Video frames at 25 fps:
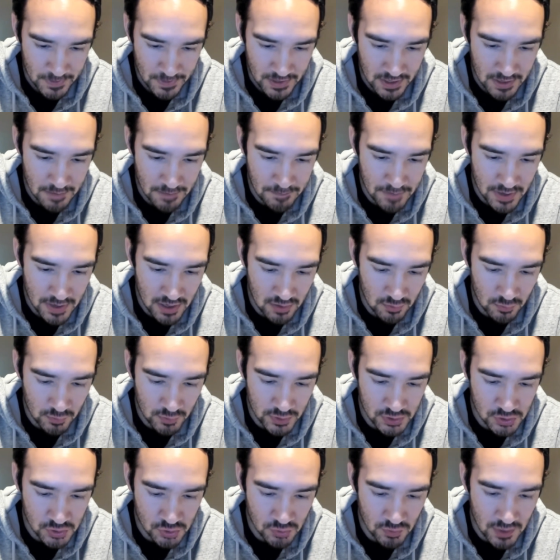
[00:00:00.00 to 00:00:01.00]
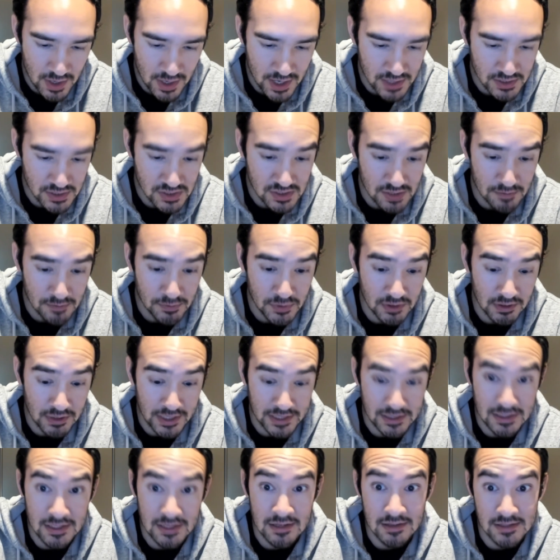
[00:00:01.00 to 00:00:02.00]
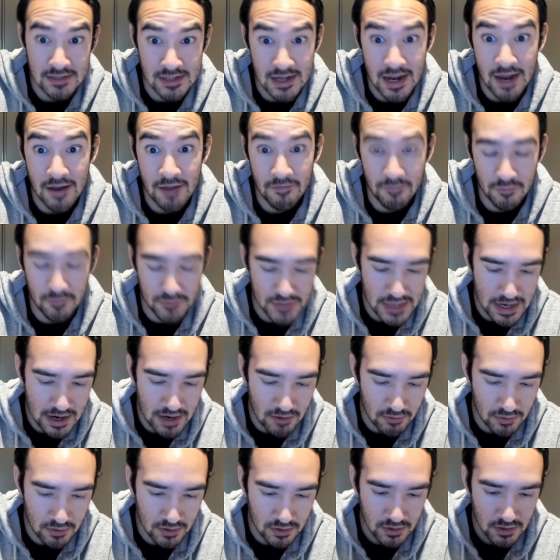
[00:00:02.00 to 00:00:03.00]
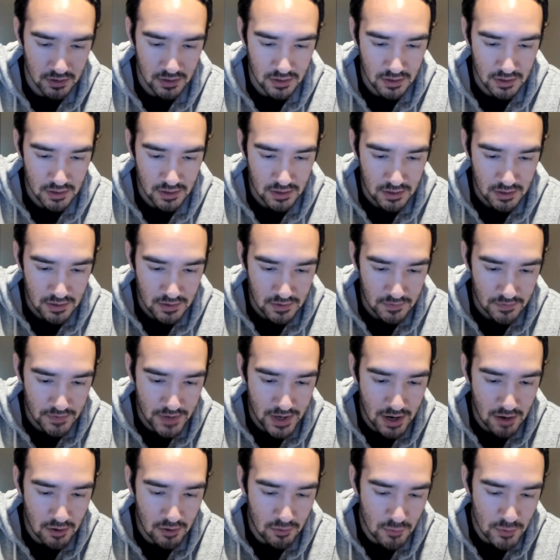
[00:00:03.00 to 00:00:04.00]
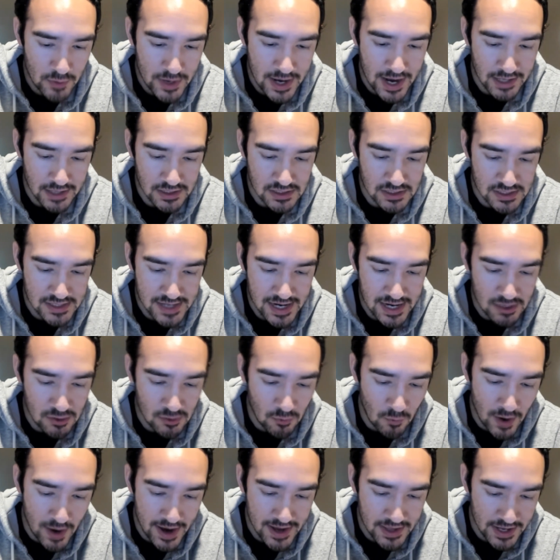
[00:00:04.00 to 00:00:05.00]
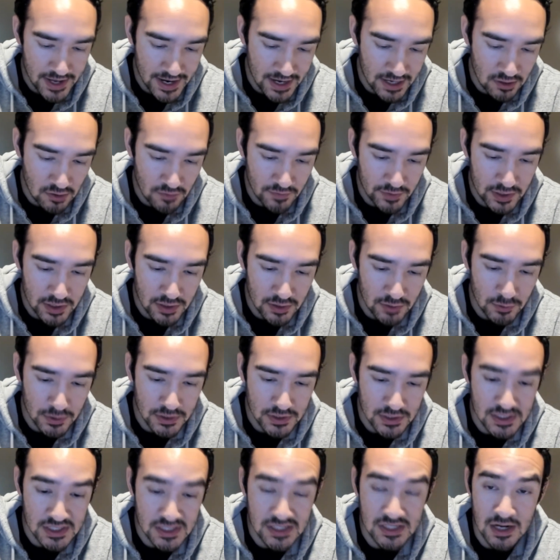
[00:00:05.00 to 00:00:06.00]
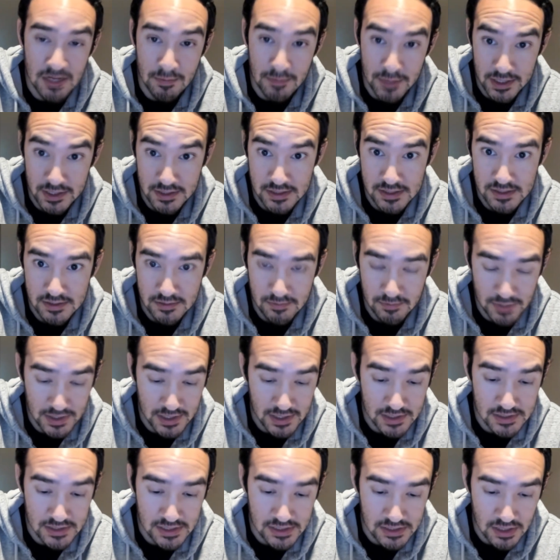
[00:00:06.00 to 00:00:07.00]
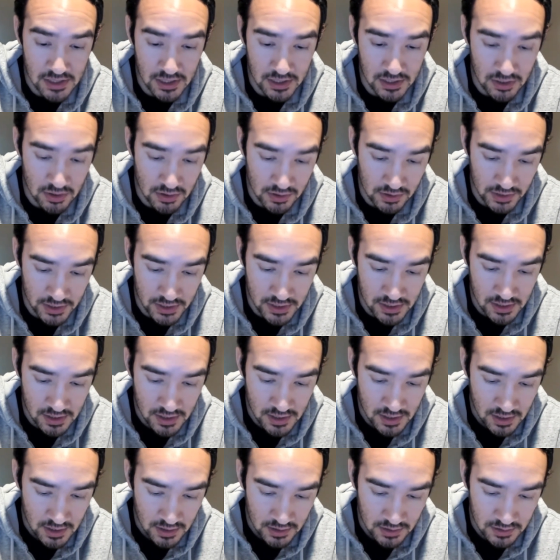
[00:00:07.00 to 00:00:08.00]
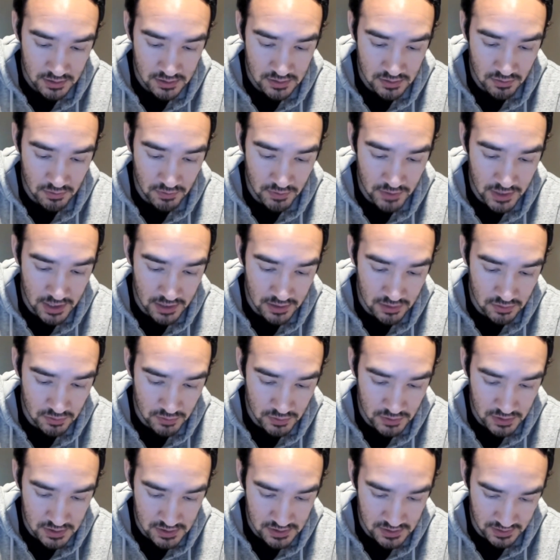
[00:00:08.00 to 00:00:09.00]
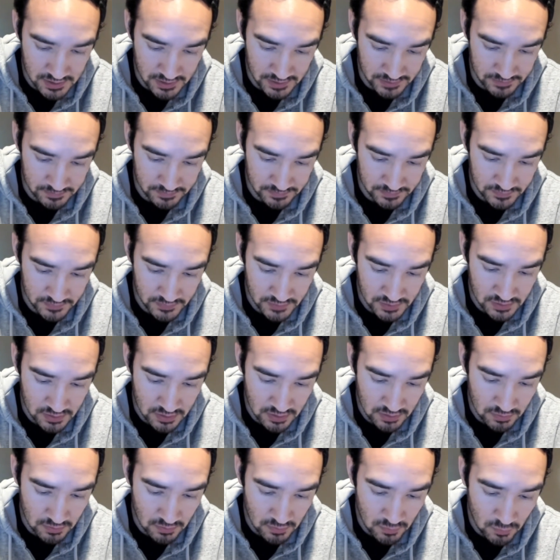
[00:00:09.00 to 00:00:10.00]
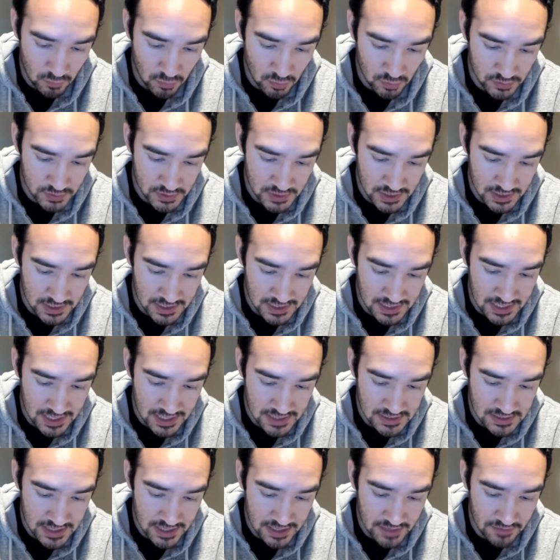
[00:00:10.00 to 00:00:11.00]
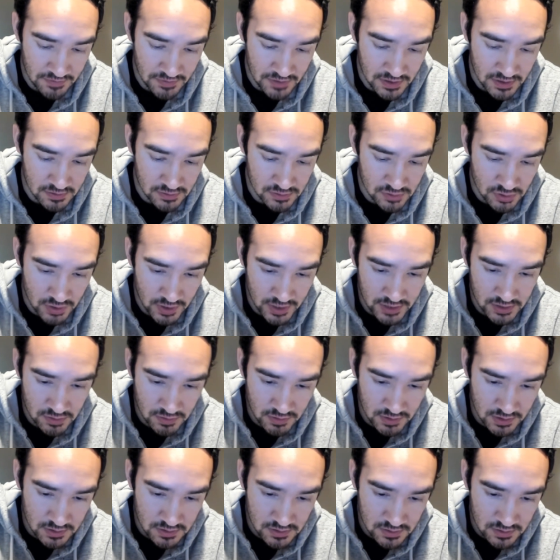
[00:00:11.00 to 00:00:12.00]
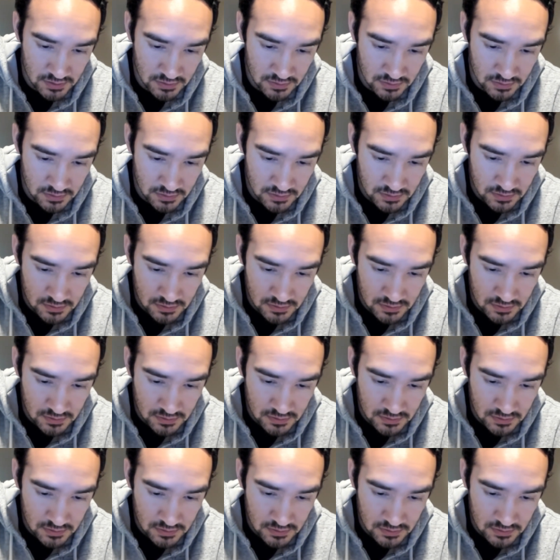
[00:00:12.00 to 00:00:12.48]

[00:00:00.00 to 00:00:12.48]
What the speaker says: How about we try something like this, Eiffel Tower. Now, we had to stand way the heck over here with the summit because it dug early. Let's see what we got to do with this thing. So we'll take a guess out of it and try 22.